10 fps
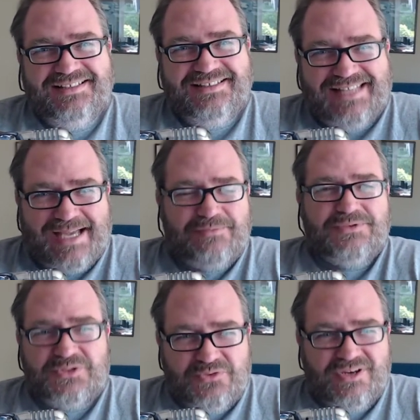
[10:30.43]
That
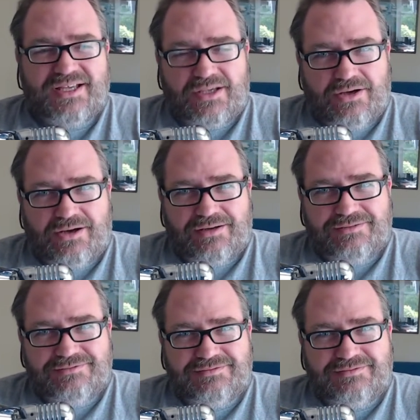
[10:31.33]
was all I got,
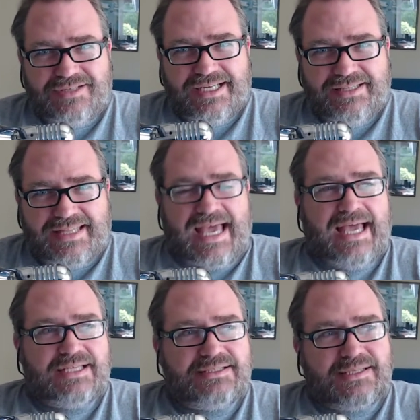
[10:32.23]
right?
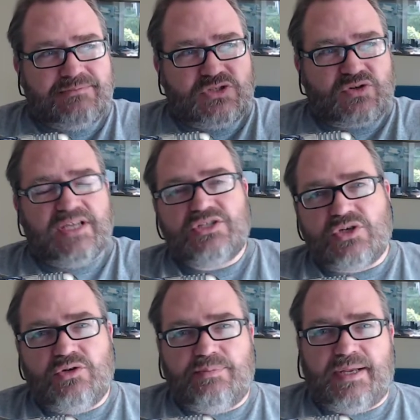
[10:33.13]
That and some stranger
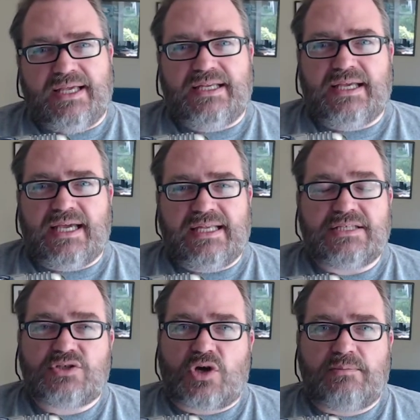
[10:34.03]
who played it, and
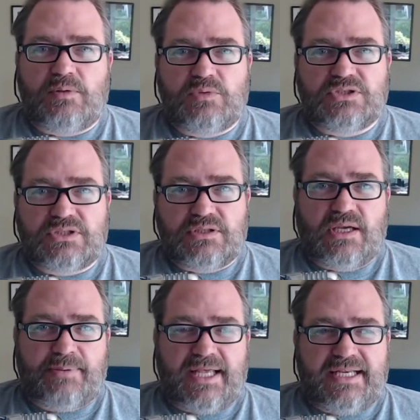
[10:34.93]
his comment was,
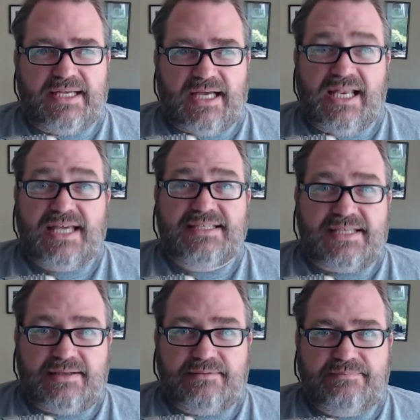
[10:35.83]
I played it, I liked
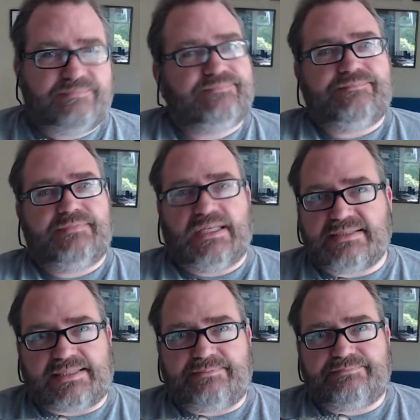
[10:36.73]
it. That
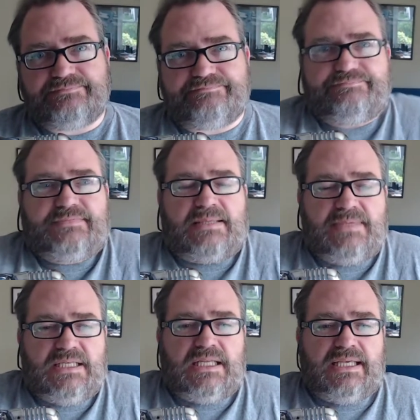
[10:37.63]
was it. I
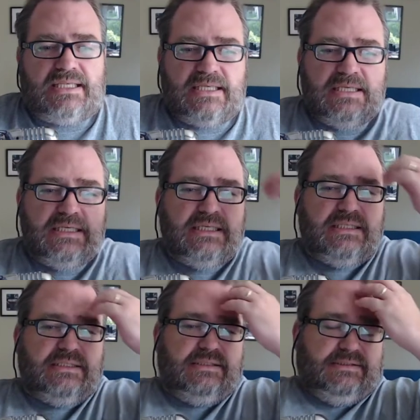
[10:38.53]
mean, like,
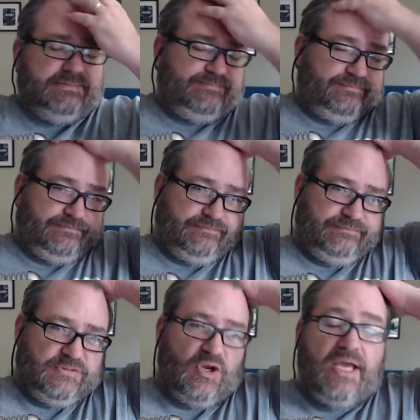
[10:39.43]

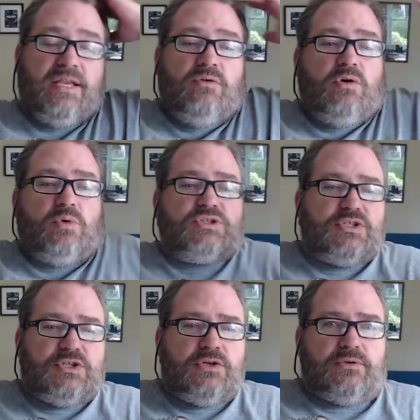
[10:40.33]
so I don't know what
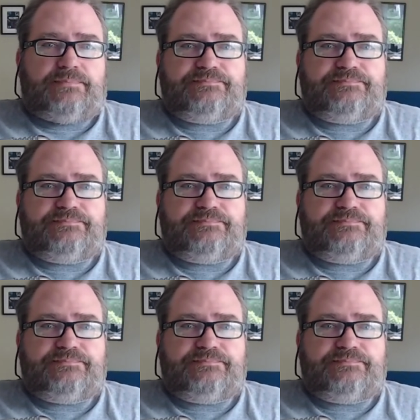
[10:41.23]
to do.